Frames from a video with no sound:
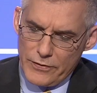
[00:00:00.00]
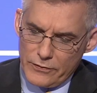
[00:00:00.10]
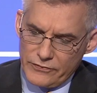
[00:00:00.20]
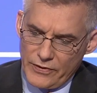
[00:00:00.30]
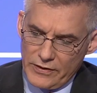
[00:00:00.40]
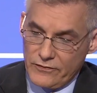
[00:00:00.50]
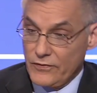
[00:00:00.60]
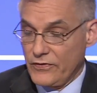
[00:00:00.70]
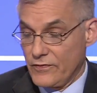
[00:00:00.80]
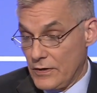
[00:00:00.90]
those things?
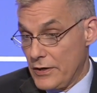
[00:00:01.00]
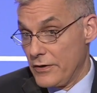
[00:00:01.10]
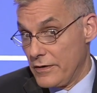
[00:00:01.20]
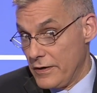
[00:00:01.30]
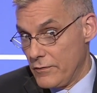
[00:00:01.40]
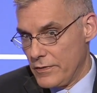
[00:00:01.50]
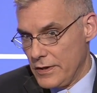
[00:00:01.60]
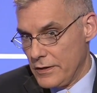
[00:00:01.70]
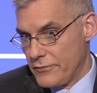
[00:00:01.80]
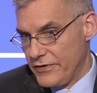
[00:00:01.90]
First of all, how do you deal
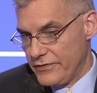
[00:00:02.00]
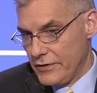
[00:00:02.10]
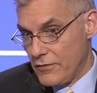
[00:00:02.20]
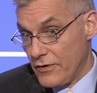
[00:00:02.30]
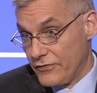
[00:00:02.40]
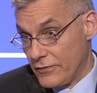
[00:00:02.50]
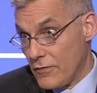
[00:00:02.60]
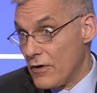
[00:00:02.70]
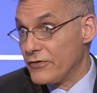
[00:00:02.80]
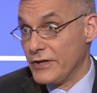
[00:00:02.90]
with the increasing cost, or
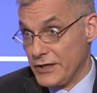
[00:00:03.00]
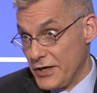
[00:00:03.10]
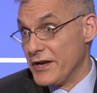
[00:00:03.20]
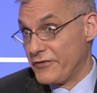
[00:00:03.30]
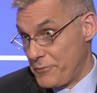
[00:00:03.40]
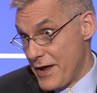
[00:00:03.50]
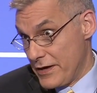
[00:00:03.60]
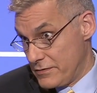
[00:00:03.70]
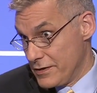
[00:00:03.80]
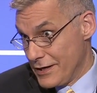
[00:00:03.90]
costs that they didn't
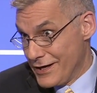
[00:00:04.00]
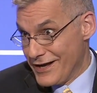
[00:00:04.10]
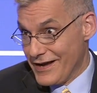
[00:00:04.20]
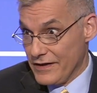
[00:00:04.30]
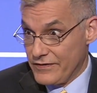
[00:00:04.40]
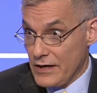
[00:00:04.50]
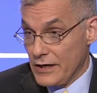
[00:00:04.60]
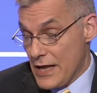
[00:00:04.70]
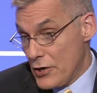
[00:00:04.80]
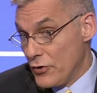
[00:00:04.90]
expect? And
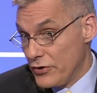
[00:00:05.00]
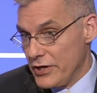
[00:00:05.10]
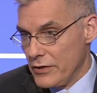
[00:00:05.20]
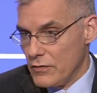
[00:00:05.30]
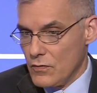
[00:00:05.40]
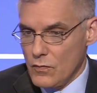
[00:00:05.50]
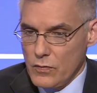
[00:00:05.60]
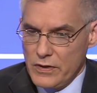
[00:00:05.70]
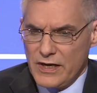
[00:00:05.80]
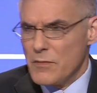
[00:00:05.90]
secondly, how do you deal
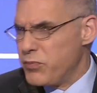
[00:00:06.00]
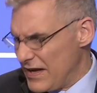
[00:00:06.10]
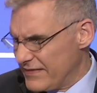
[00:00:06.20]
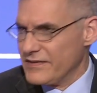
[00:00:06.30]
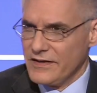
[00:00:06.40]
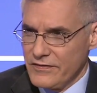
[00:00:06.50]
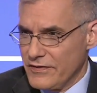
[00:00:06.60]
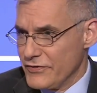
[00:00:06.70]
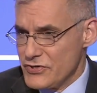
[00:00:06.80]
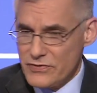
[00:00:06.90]
with the
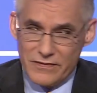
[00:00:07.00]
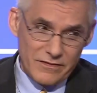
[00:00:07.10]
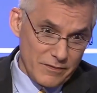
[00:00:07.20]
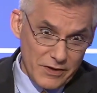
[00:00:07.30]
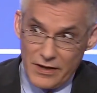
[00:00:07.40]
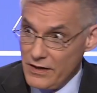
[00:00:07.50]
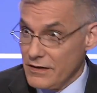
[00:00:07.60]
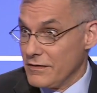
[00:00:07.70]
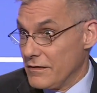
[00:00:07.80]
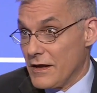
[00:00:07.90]
complexities of insurance? I
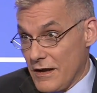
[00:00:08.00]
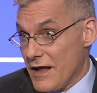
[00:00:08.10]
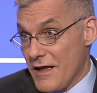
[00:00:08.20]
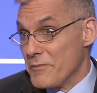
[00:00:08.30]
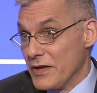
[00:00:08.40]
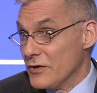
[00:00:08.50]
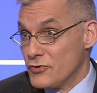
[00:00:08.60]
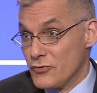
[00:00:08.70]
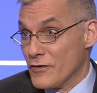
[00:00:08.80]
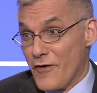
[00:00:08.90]
mean, I've been
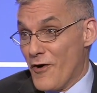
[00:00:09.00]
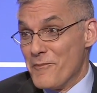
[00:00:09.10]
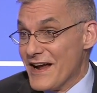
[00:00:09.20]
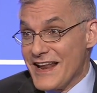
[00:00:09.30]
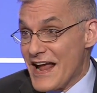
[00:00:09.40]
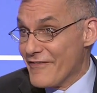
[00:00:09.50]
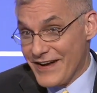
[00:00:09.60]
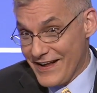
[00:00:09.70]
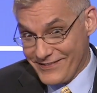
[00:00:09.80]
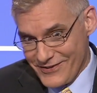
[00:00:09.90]
insured all my life,
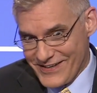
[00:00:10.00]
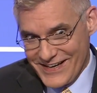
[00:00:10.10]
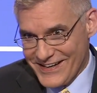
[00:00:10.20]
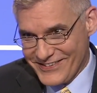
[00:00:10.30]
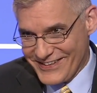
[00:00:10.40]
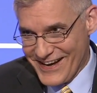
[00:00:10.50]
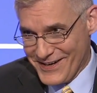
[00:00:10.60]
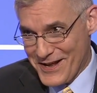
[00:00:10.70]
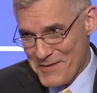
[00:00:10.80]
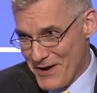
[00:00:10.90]
and I still can't
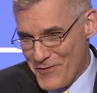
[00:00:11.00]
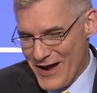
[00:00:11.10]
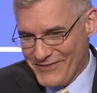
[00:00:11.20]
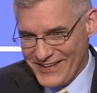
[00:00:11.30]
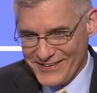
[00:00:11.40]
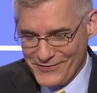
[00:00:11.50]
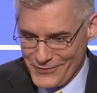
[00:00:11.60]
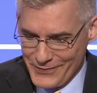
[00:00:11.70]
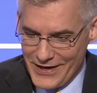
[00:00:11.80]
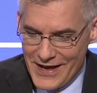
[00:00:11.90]
understand it. My wife does it
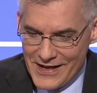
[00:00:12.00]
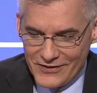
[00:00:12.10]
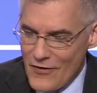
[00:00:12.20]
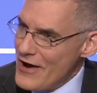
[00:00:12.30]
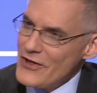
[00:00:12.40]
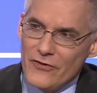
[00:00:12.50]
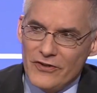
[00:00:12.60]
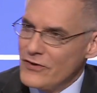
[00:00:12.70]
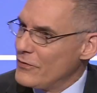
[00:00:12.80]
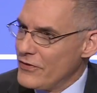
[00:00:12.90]
for me. So how do you
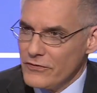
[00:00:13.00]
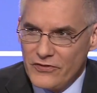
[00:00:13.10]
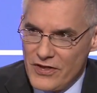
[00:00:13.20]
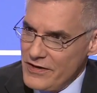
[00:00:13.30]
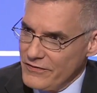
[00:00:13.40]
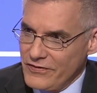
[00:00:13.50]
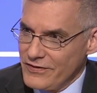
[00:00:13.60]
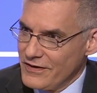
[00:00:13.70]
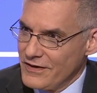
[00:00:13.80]
deal with those things?